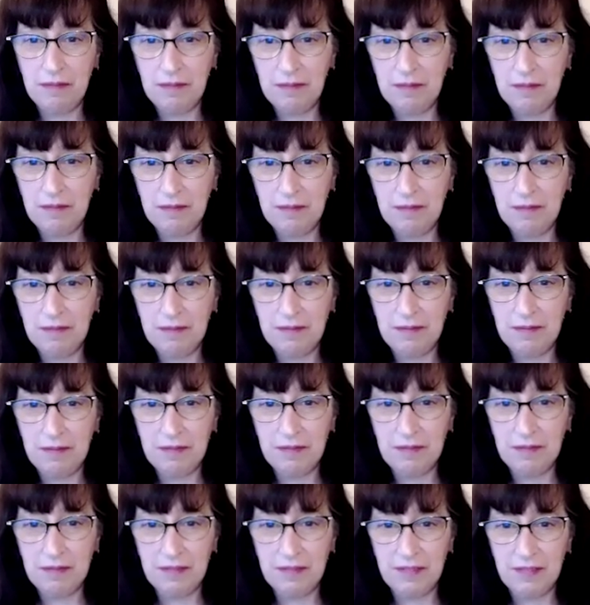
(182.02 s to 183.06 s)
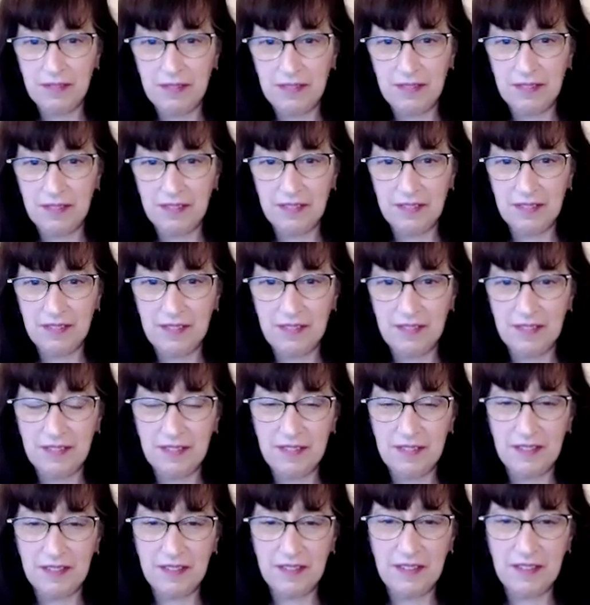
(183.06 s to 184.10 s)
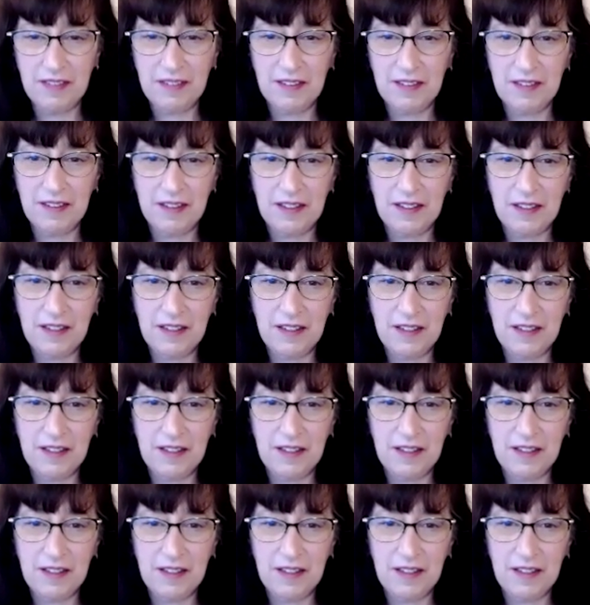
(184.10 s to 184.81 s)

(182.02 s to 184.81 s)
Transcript: This person isn't speaking.